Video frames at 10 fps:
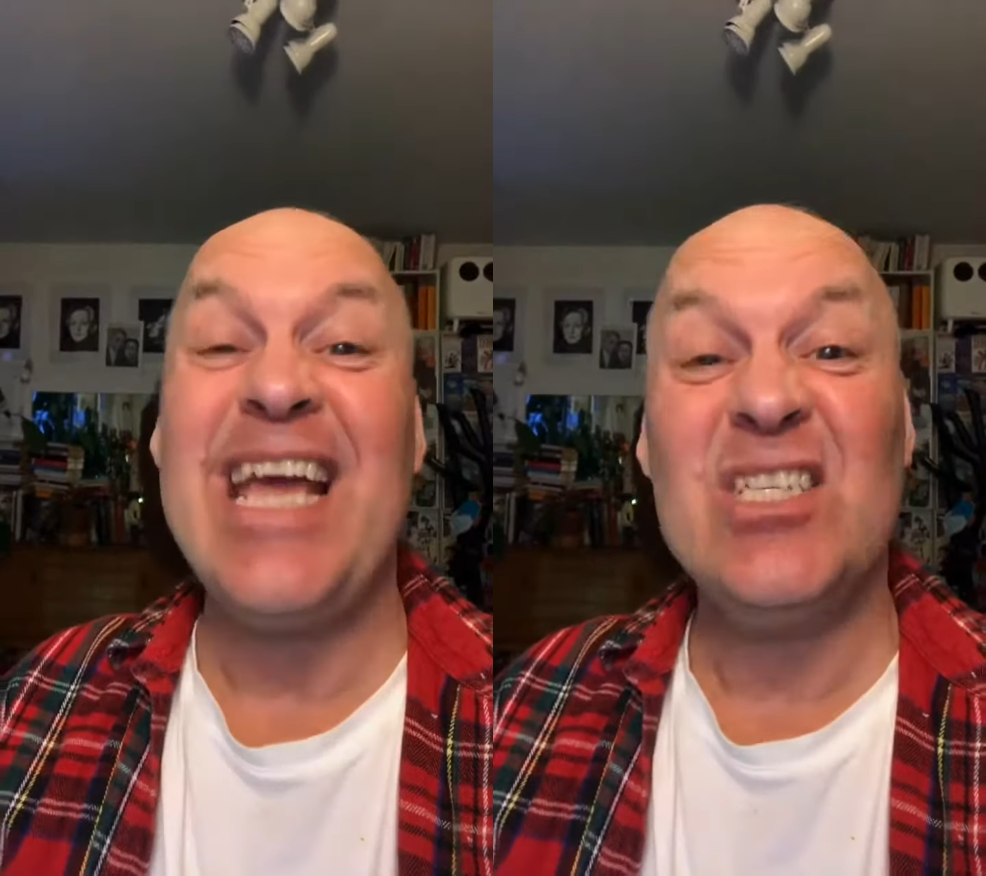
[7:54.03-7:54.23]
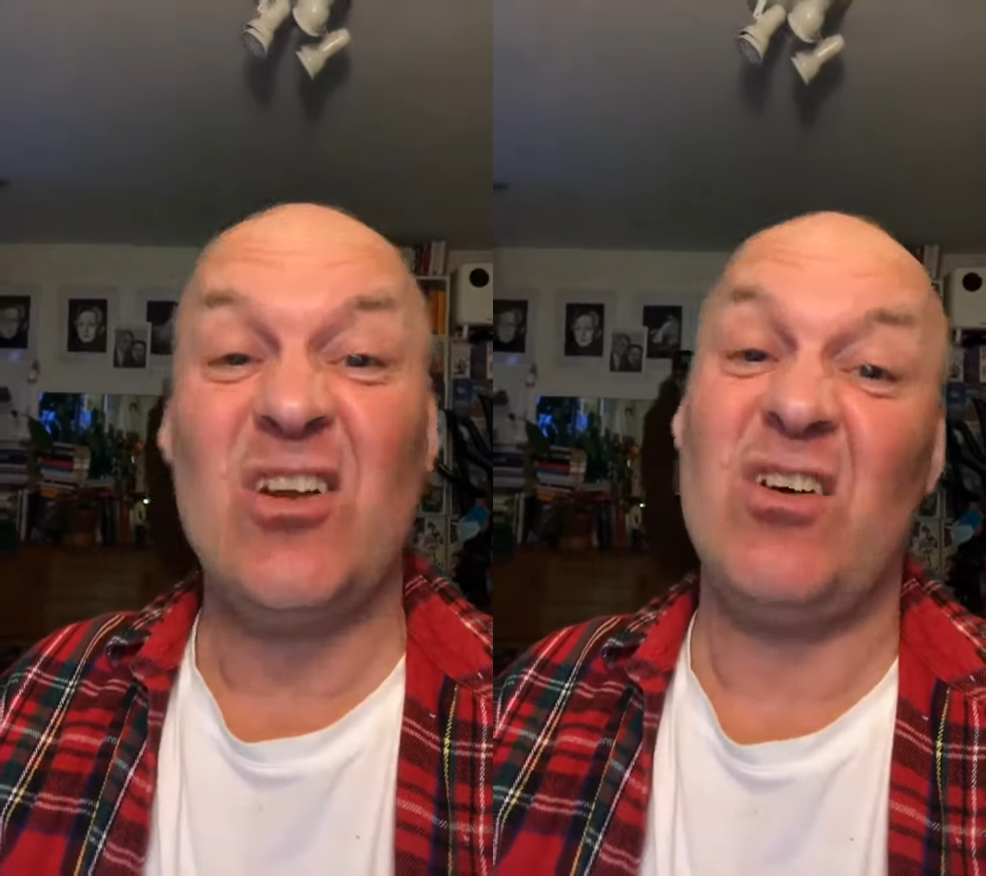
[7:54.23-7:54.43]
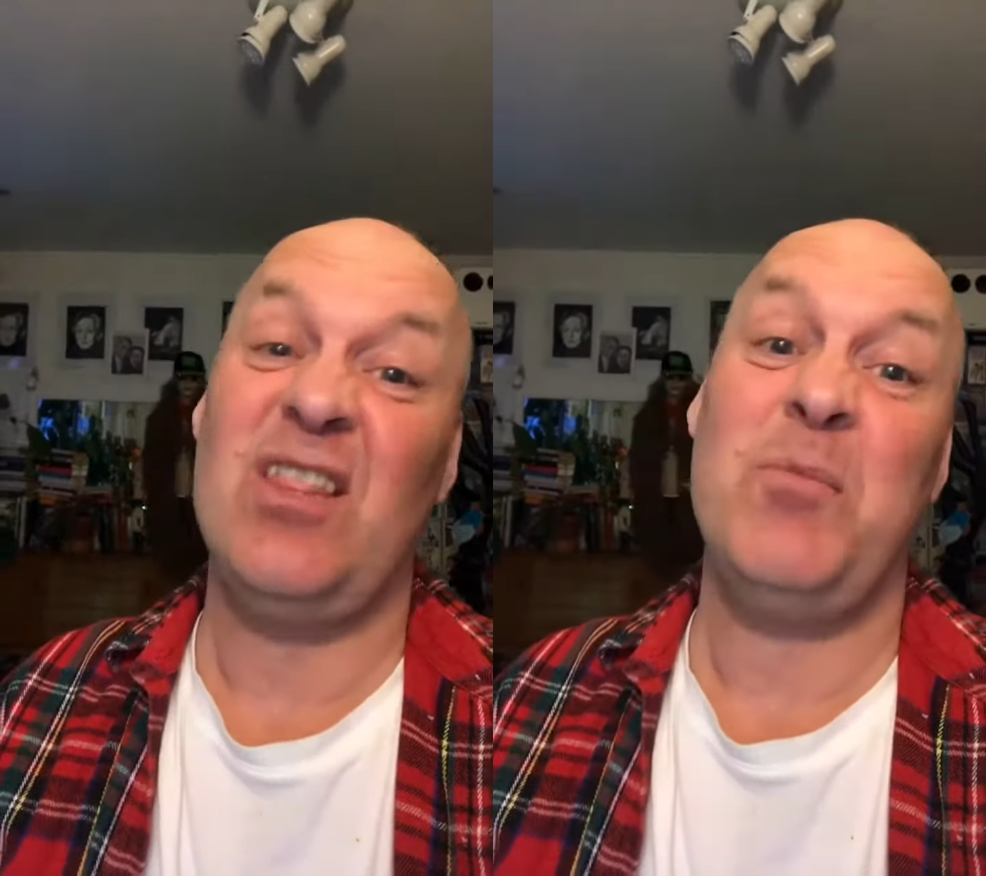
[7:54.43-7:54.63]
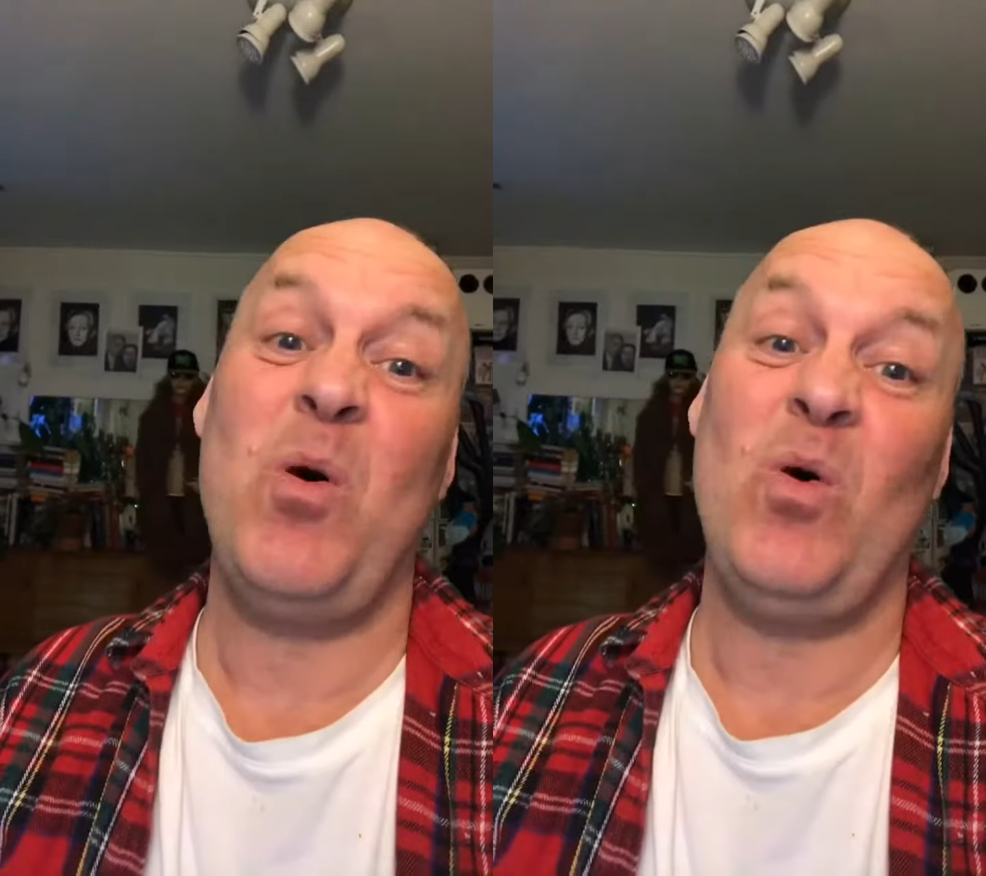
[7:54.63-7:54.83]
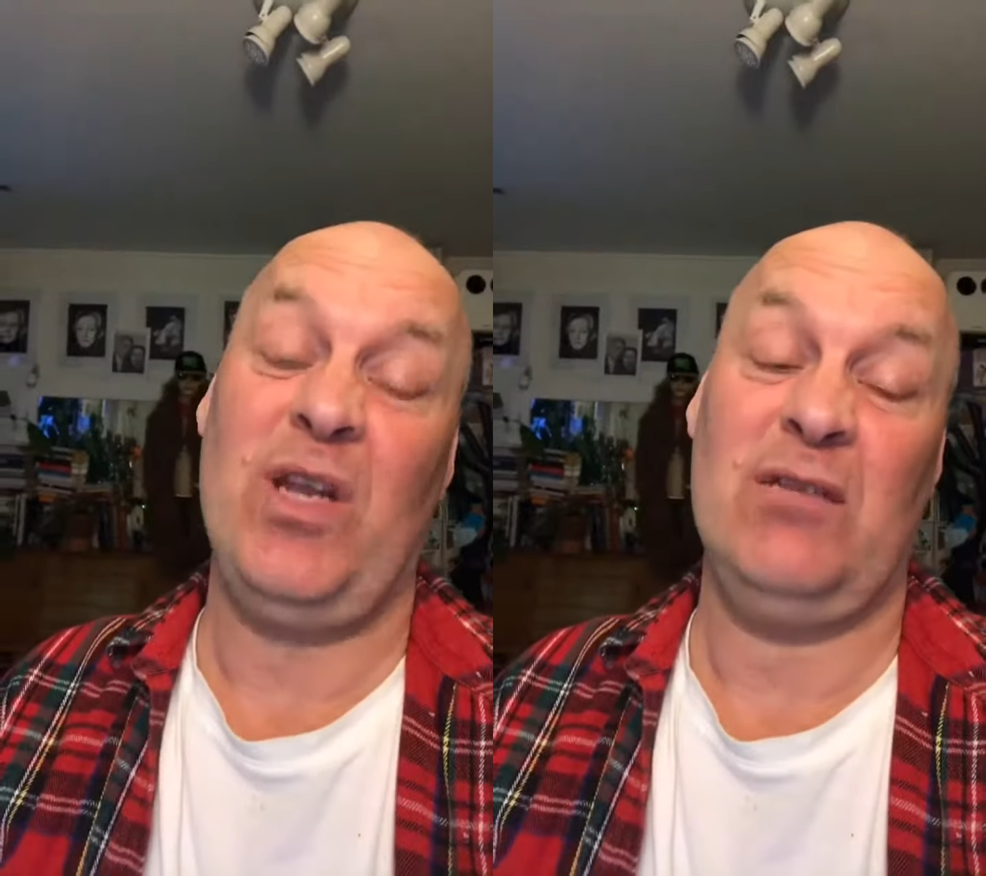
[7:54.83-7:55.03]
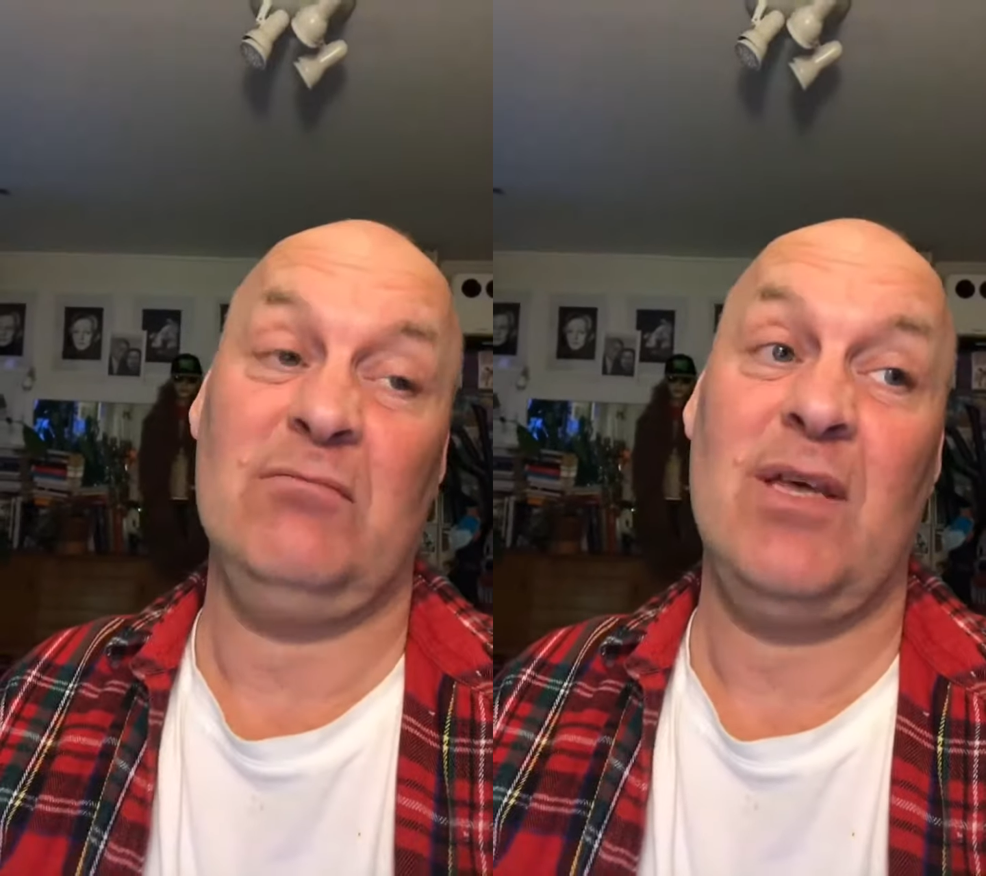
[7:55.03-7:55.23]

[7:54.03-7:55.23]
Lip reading: 8 o'clock in the morning.